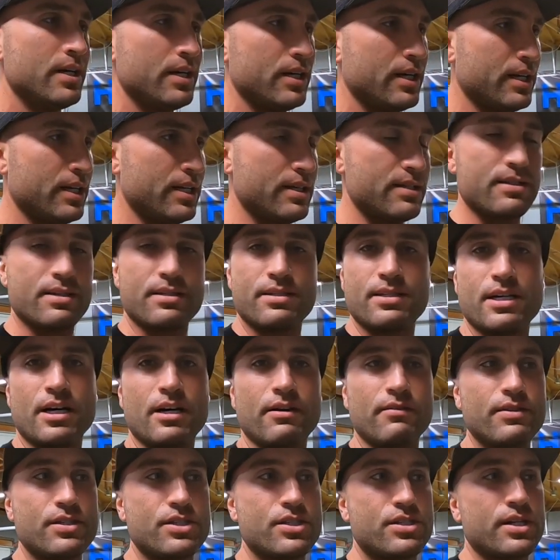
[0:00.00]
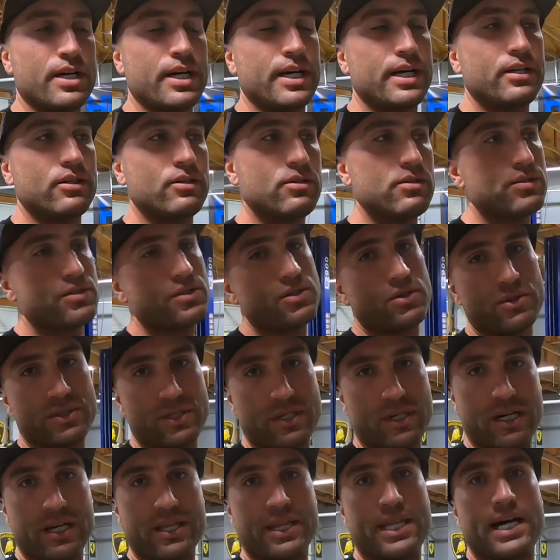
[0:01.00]
It is a salvage title, so
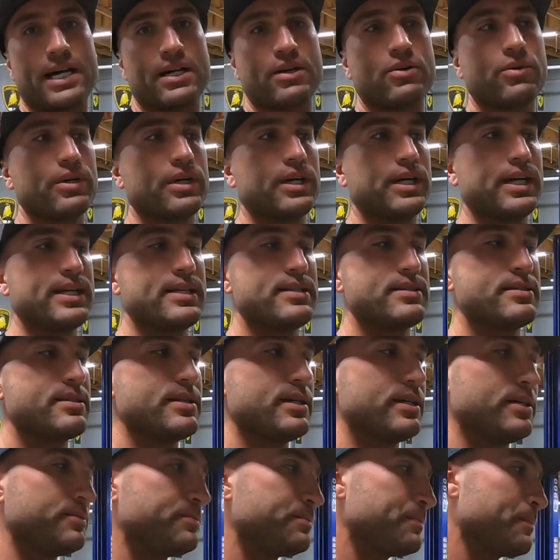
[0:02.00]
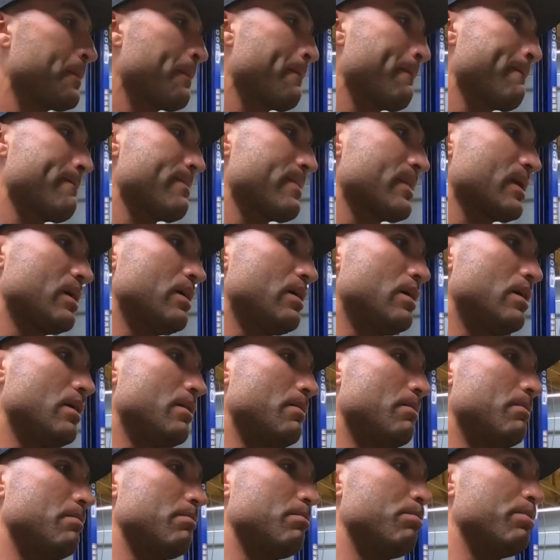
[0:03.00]
it's got that going against it.
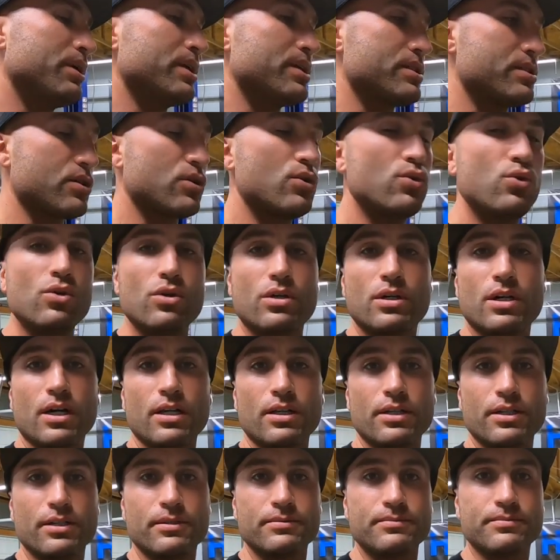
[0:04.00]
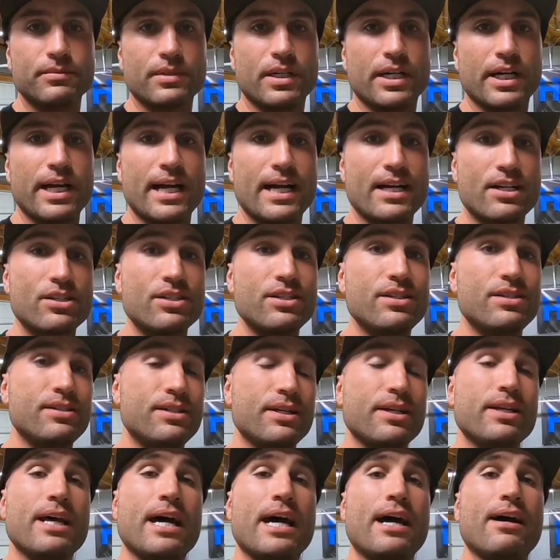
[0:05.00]
Um, but it's a cool color. I actually
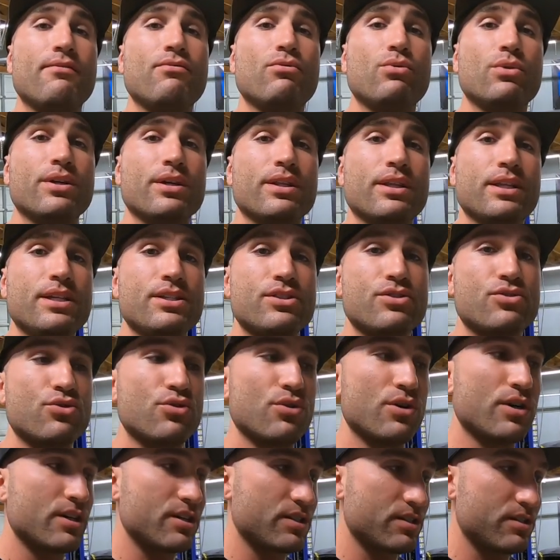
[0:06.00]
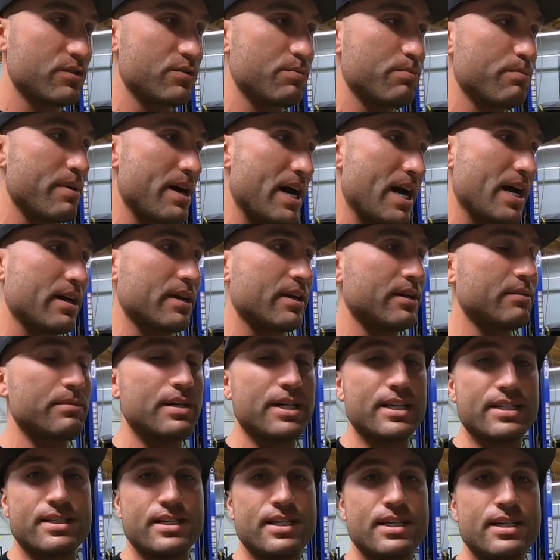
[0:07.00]
did have one of these trucks back in
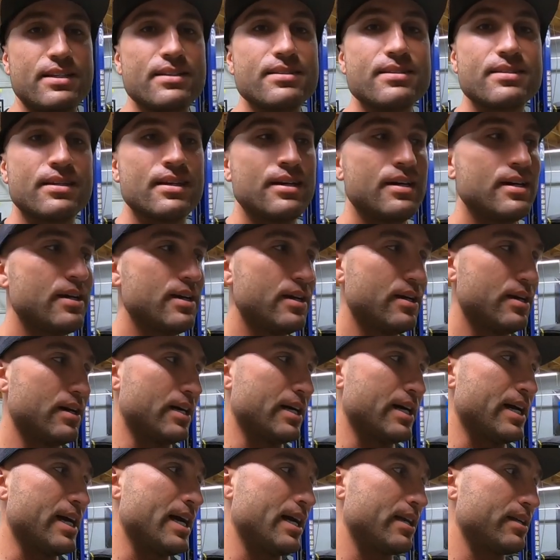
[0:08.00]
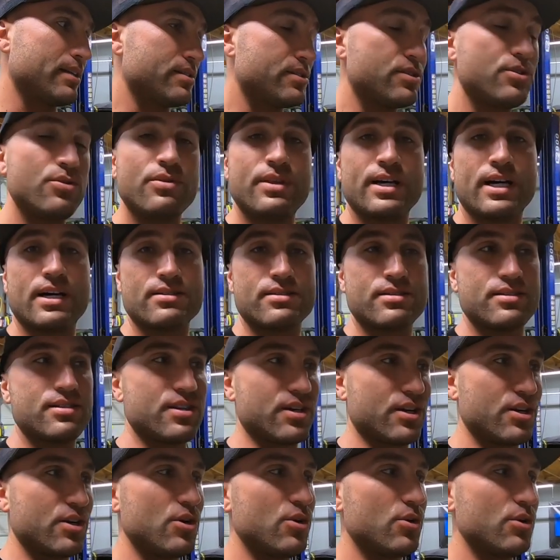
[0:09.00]
my teens. I had a 2000
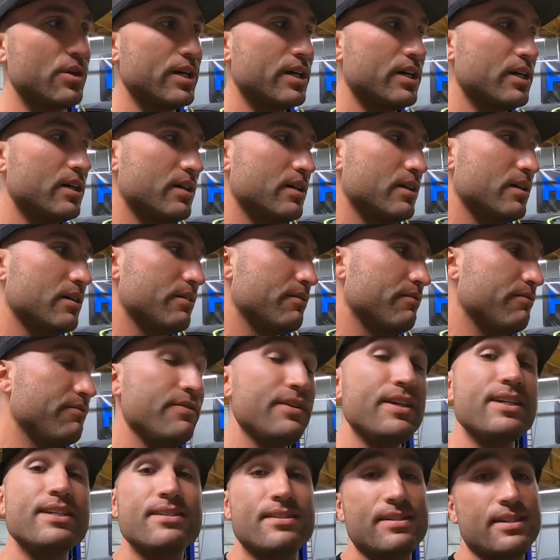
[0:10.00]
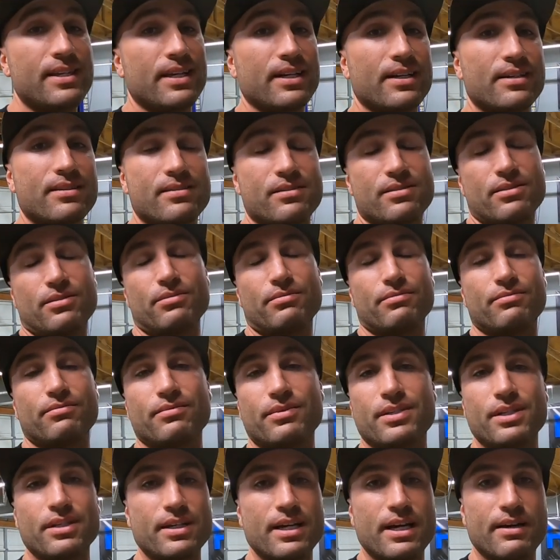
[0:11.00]
Dakota V6, so
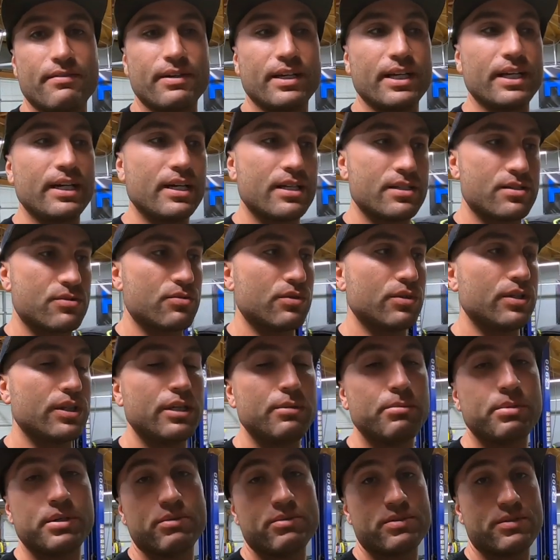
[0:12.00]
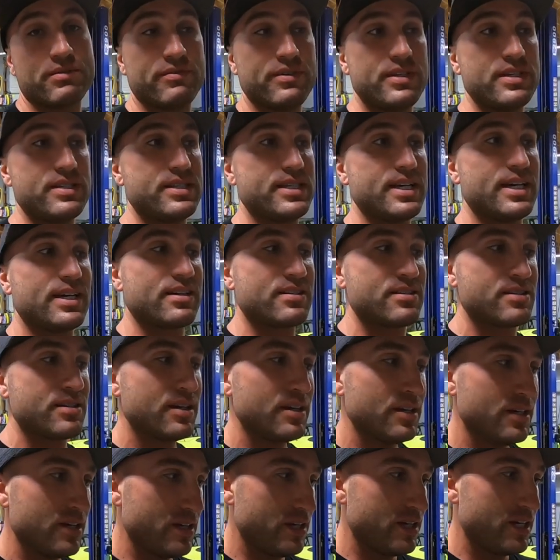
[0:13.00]
didn't have any guts really, but it was a V6.
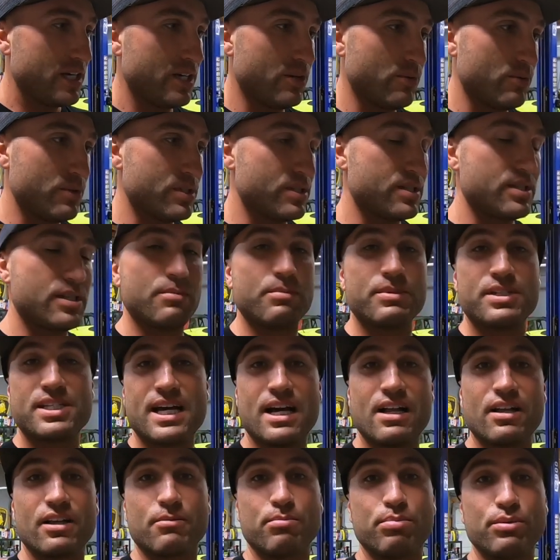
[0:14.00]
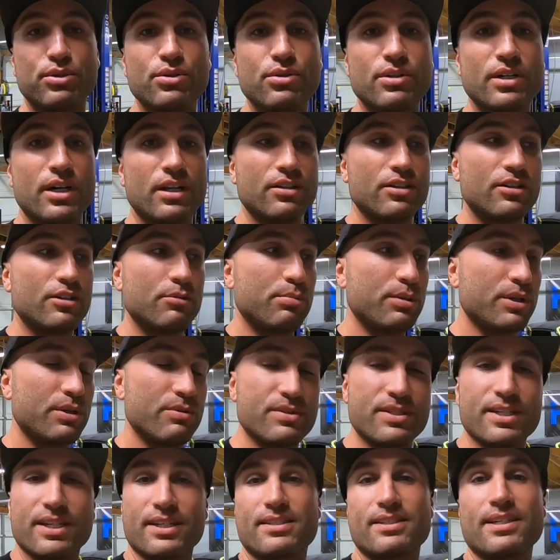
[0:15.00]
It was the metallic blue color, but it
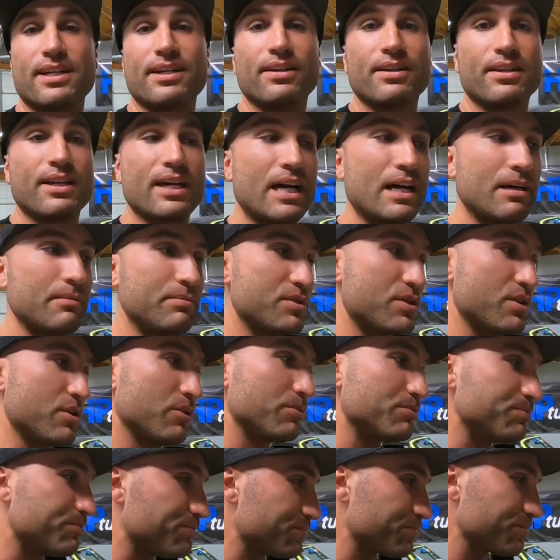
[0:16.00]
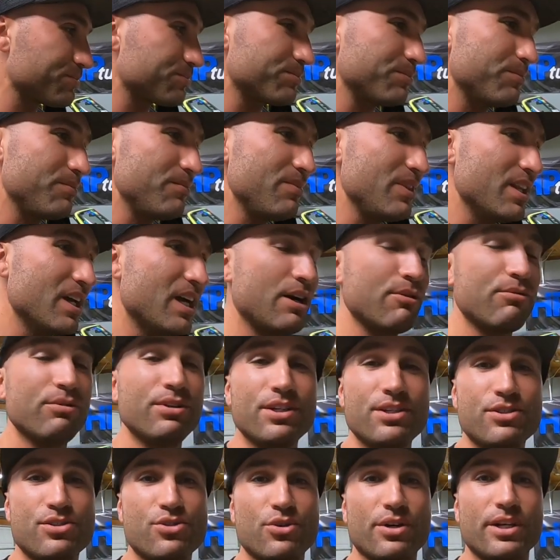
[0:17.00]
was an extended cab. So I
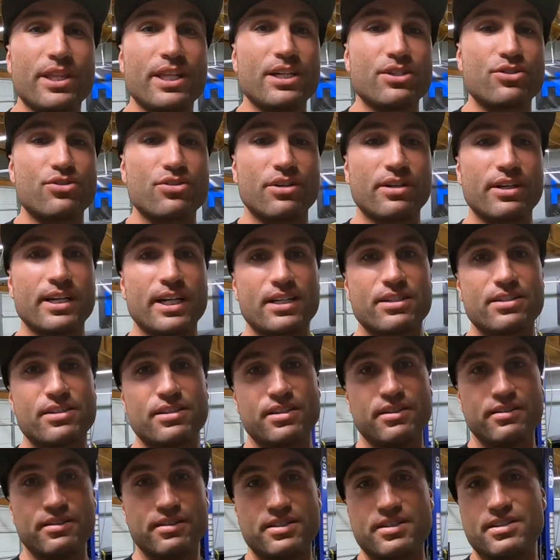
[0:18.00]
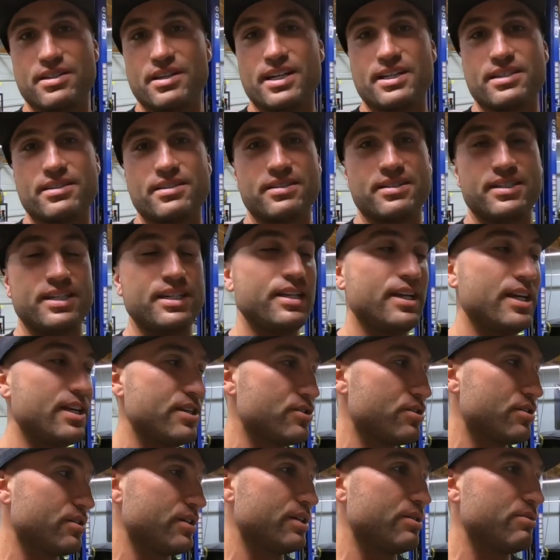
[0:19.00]
really enjoyed that truck actually as, as a
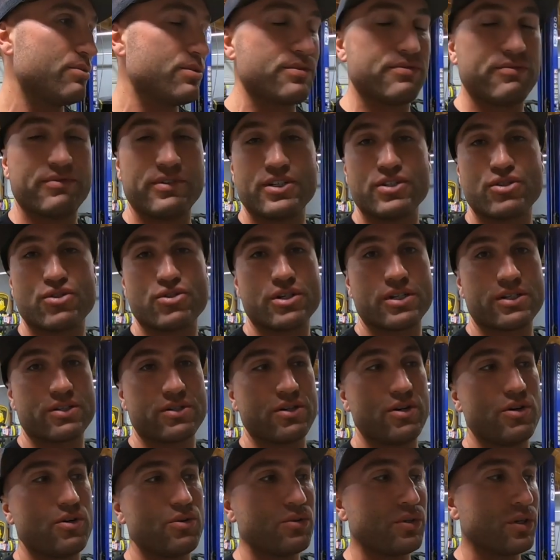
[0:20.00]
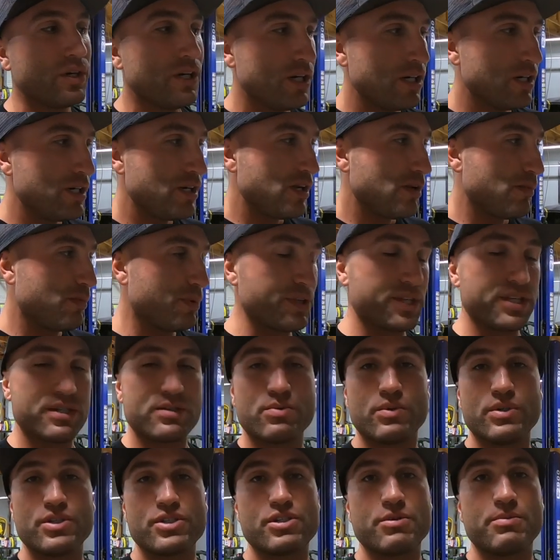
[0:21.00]
teenager, and it was a fun truck to own. But
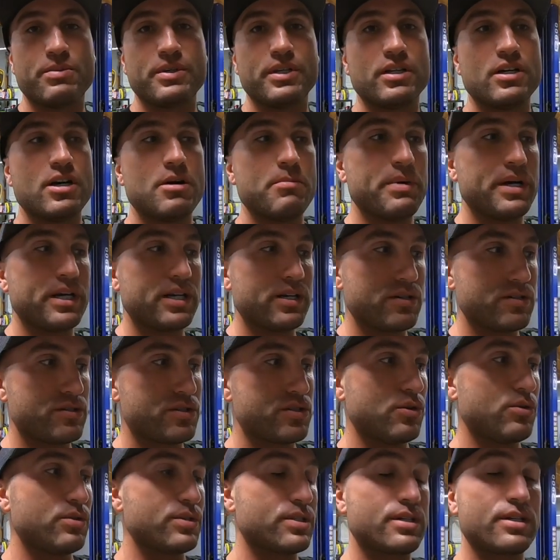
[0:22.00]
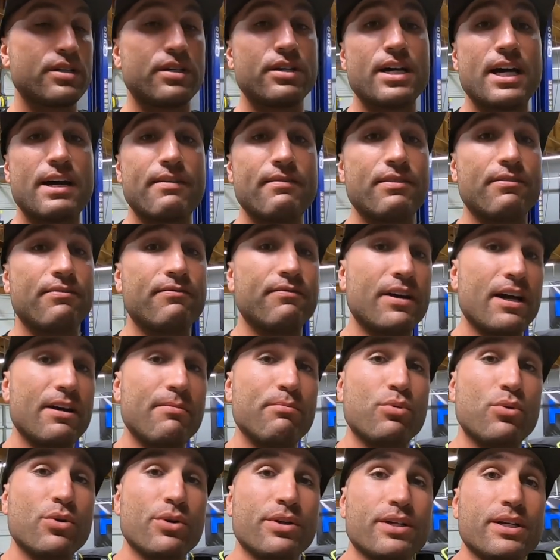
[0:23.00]
this one should be a lot better. So it's gonna have the
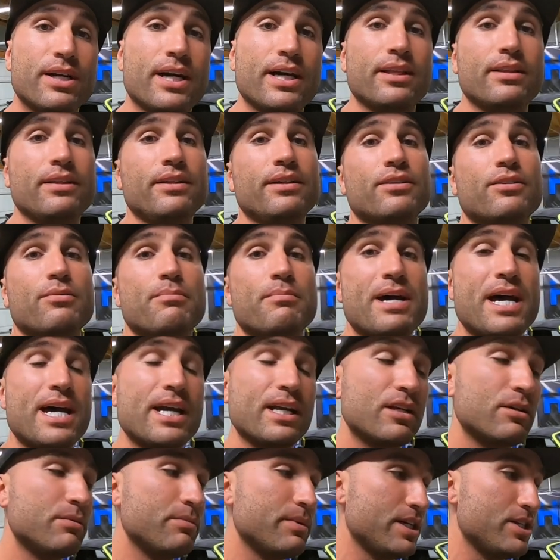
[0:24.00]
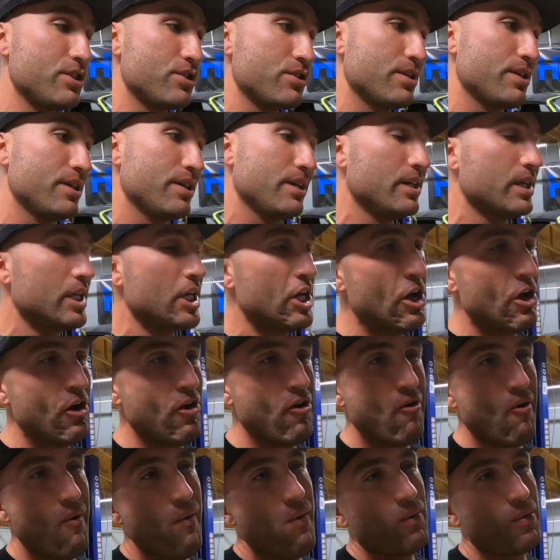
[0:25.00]
5.9 liter Magnum engine in it,
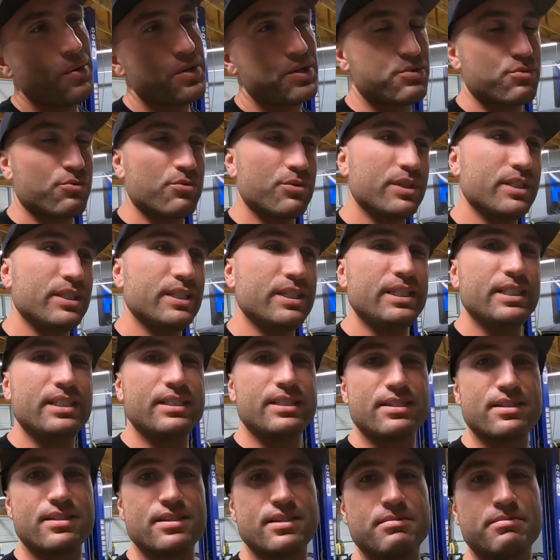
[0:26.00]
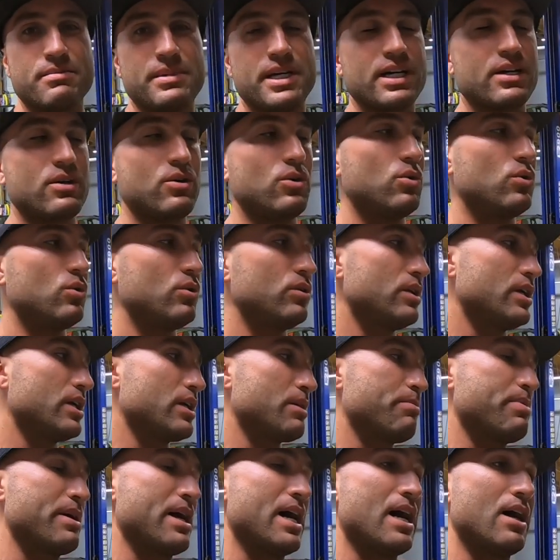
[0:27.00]
which really doesn't make a whole lot
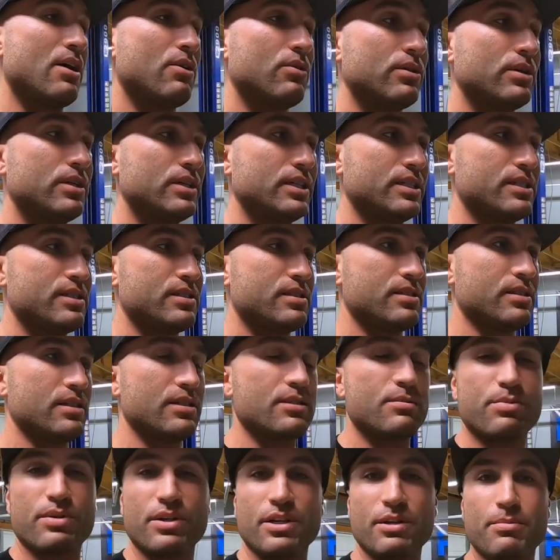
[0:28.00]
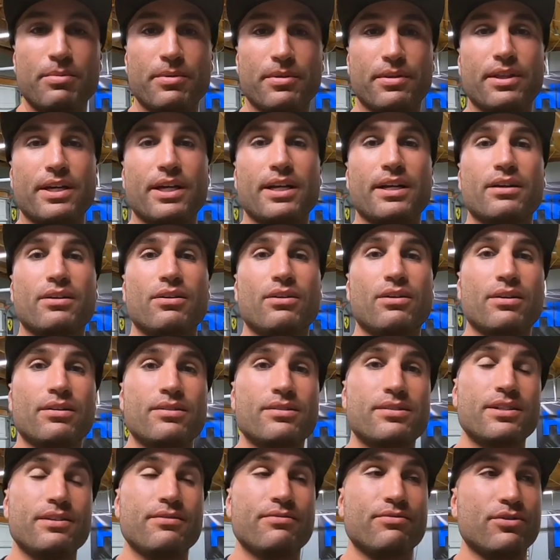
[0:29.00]
of power. It's it's pretty pathetic,
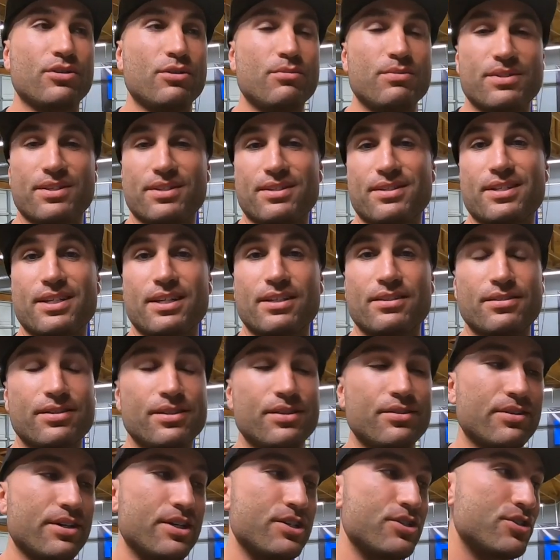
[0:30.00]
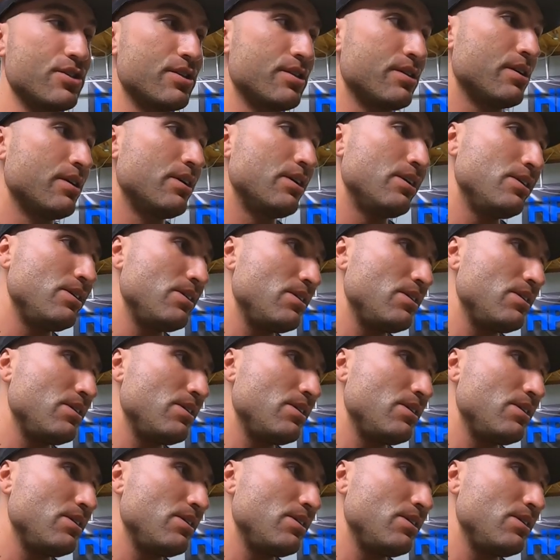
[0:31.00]
honestly, for almost a six liter engine.